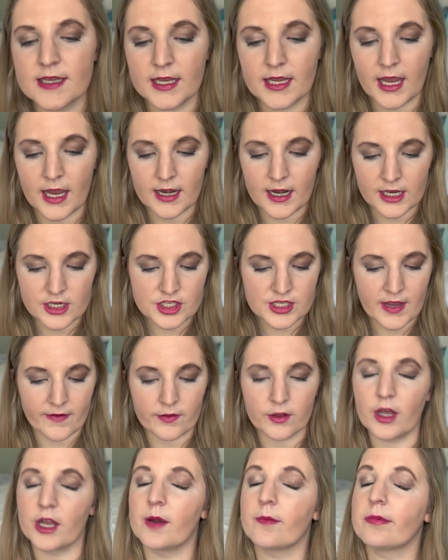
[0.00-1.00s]
again, I just have a
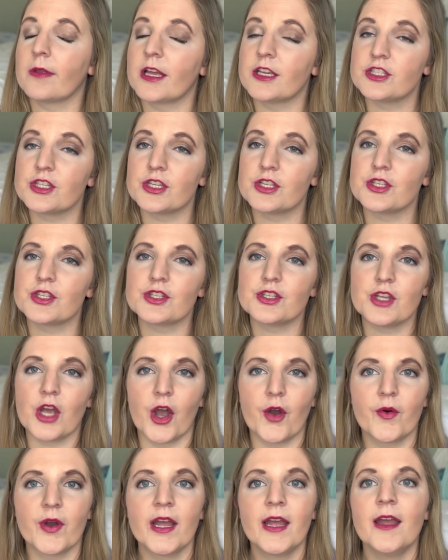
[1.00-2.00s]
lot of blushes,
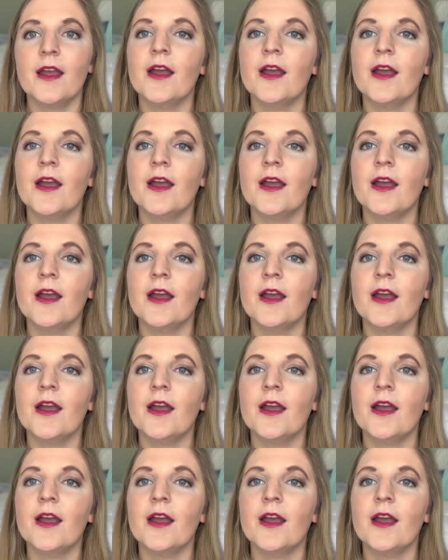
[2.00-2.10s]
so